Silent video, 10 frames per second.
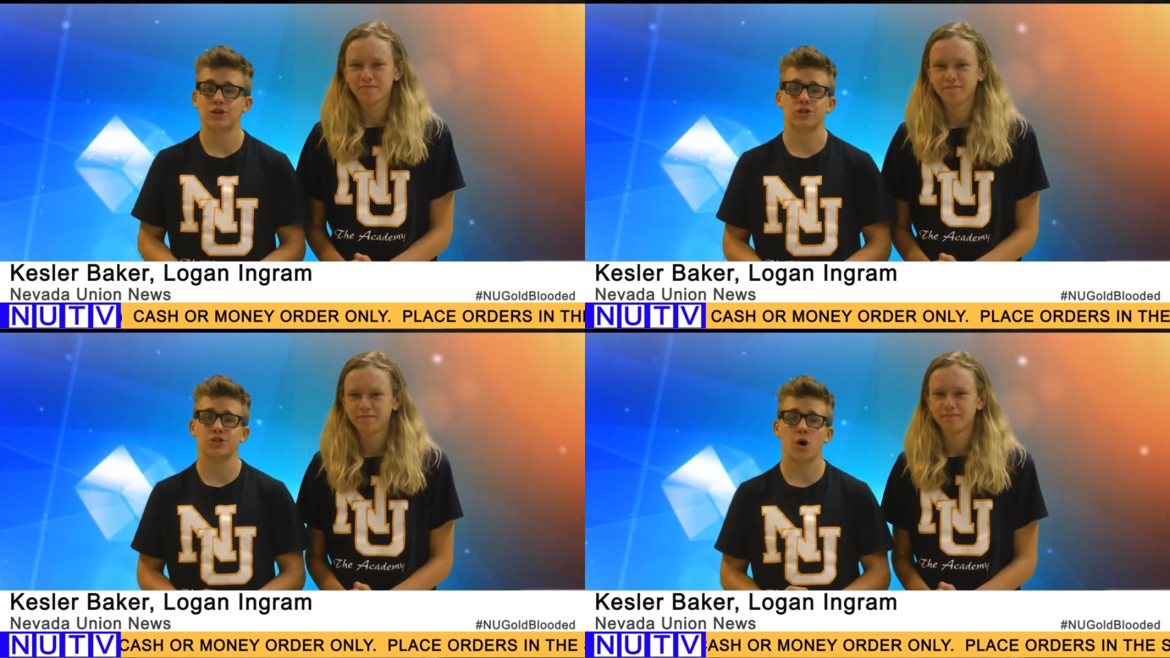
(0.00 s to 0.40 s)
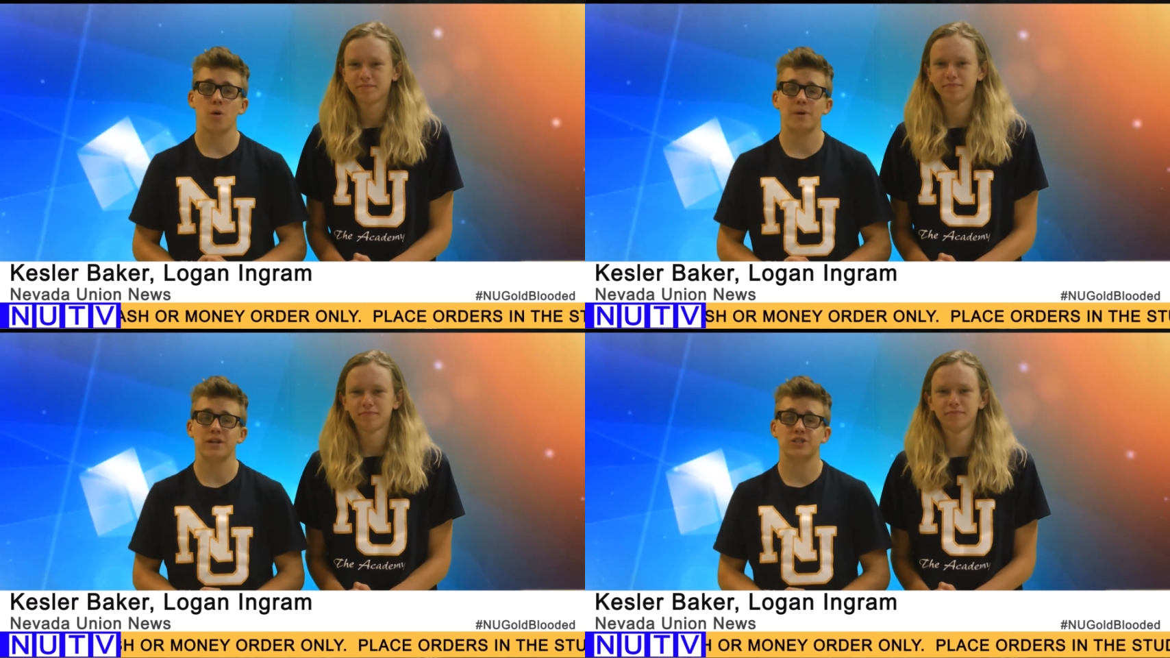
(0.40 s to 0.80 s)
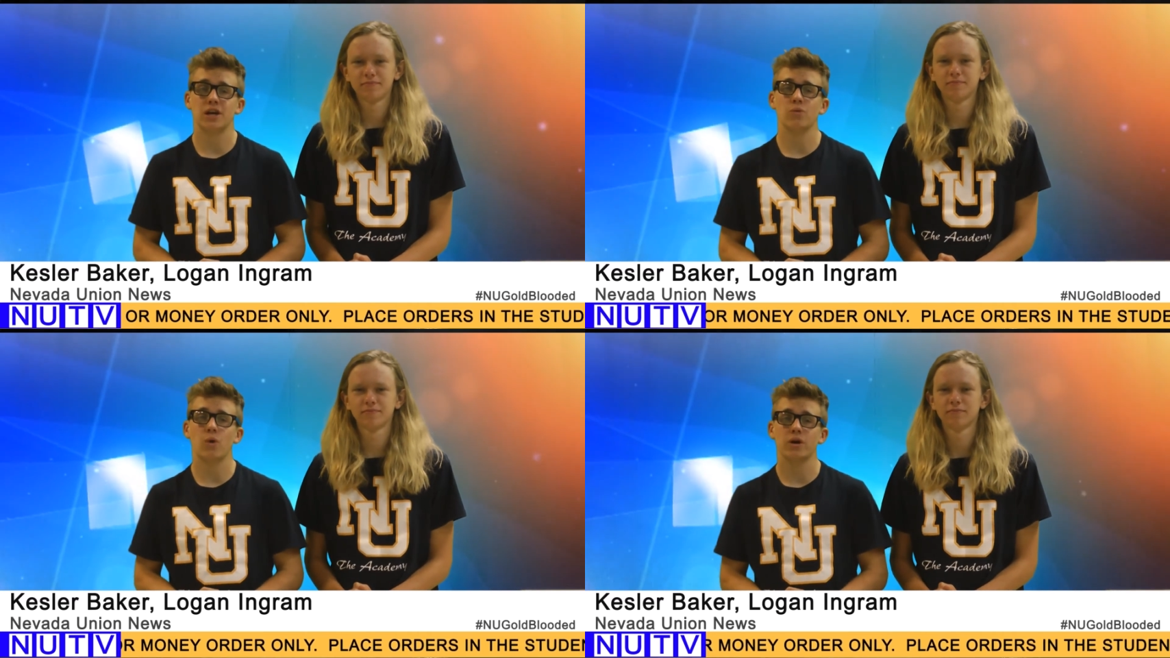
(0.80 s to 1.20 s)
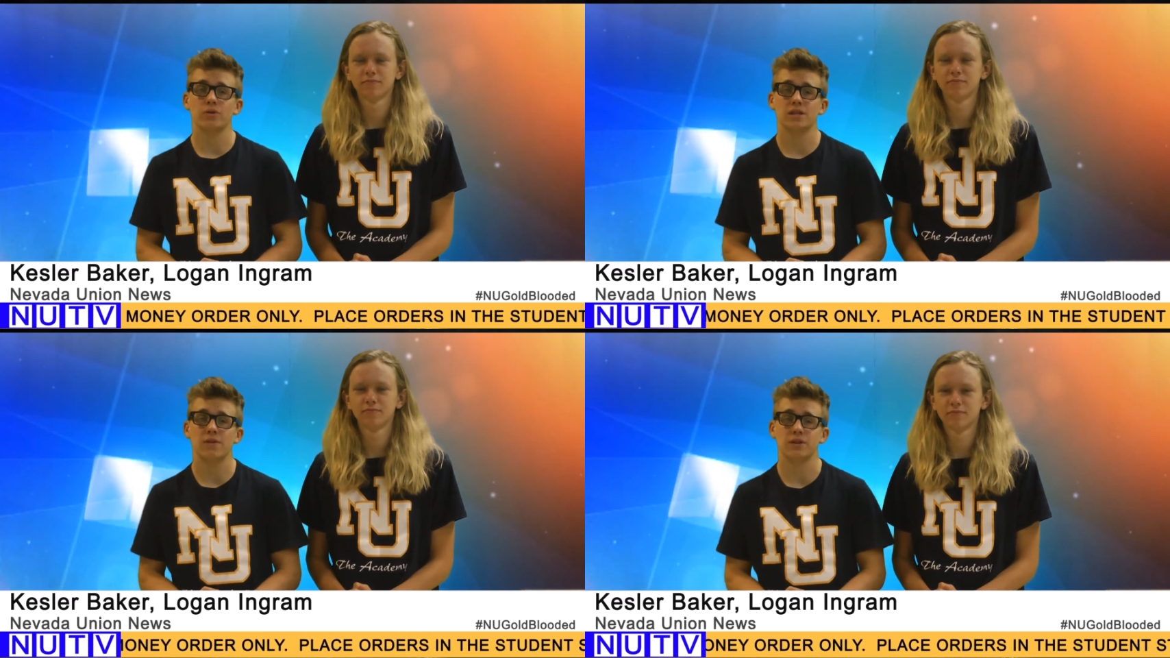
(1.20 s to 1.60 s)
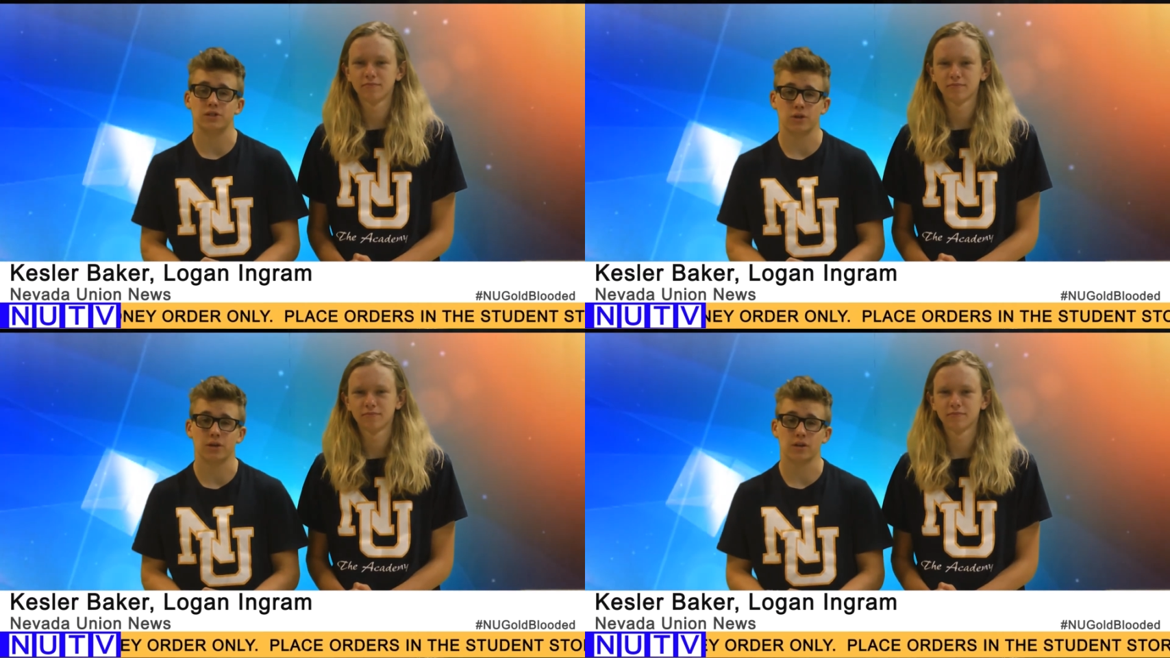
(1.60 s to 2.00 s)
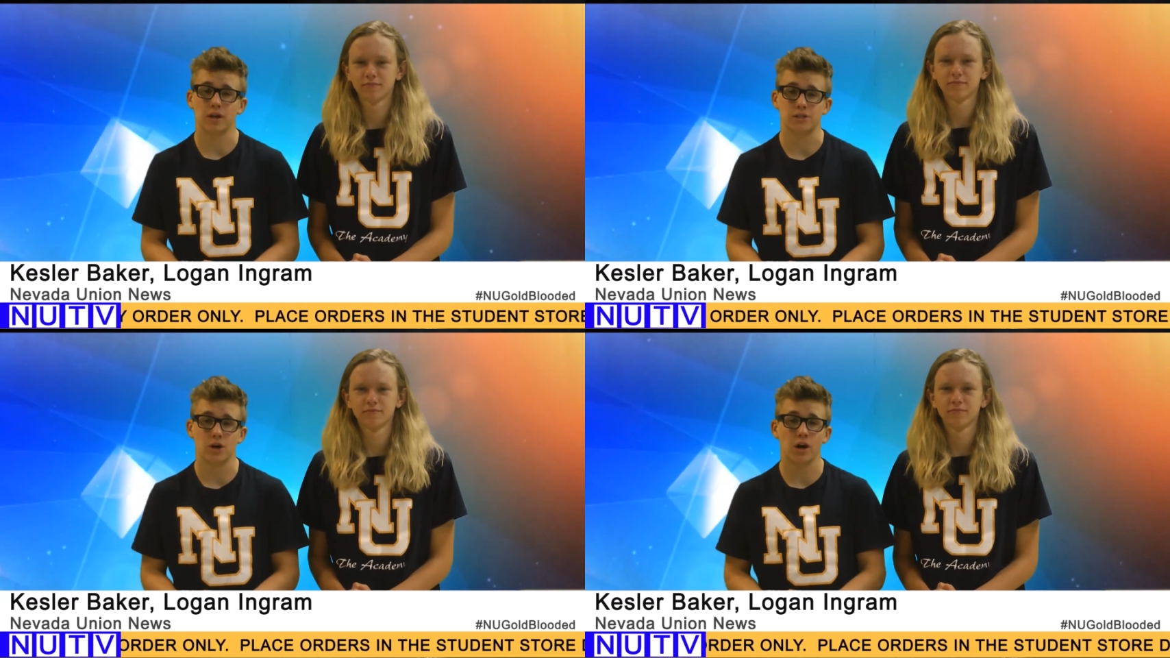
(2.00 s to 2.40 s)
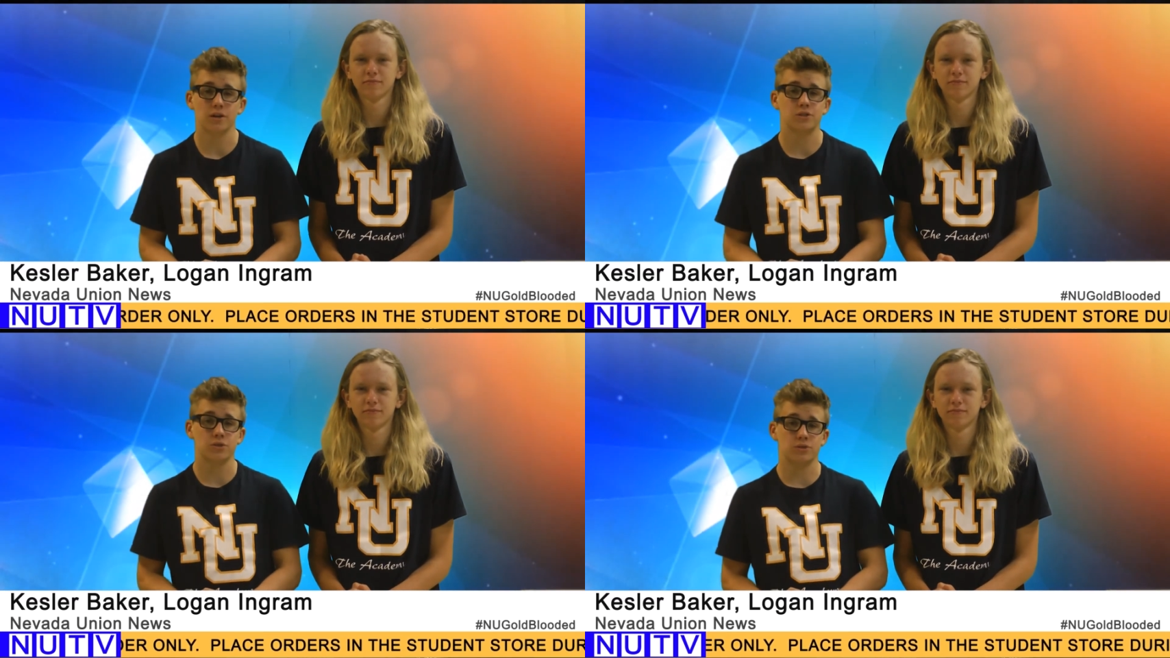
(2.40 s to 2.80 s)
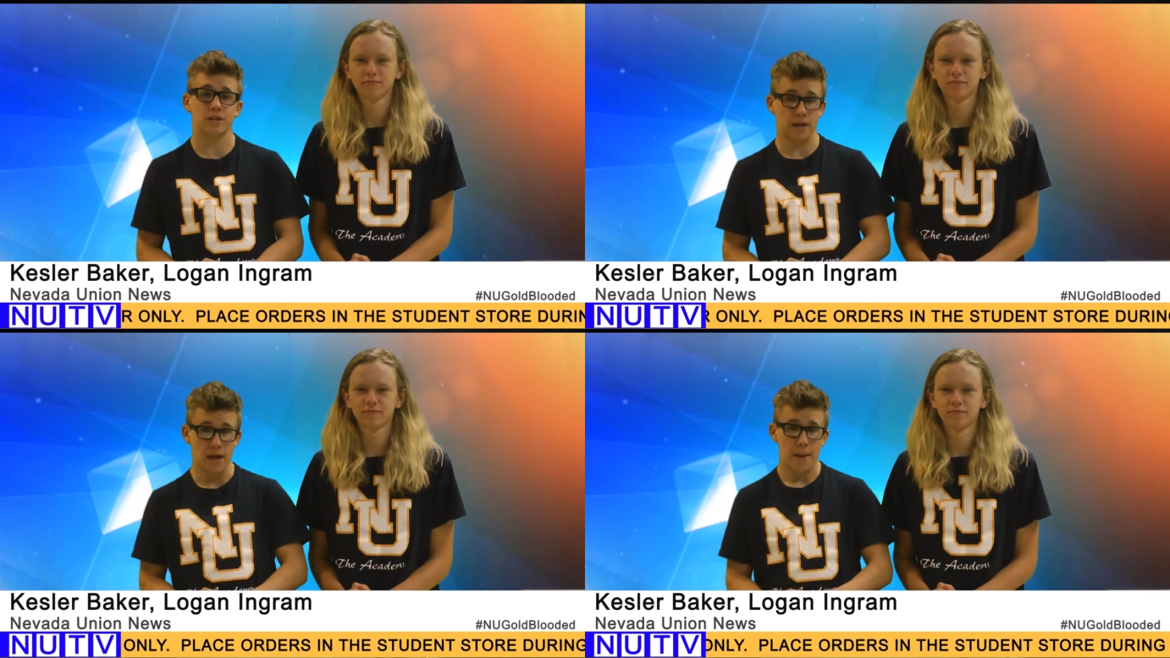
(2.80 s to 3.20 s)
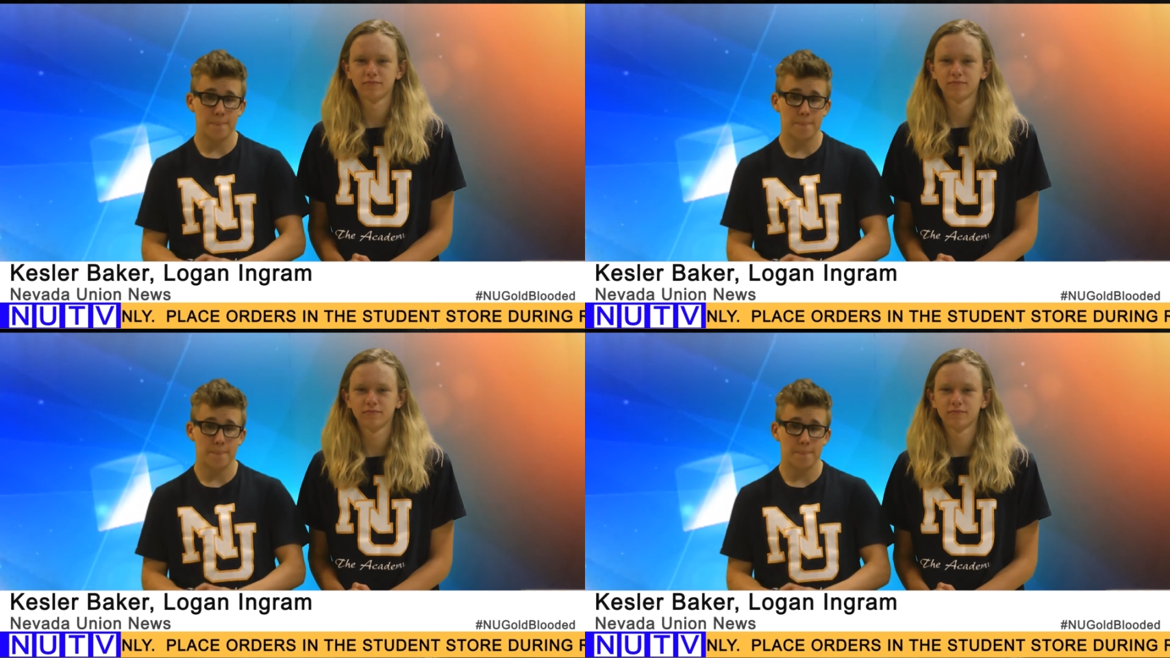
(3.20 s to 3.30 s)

Speaker 1: Just show up at J107 during lunch on Tuesday,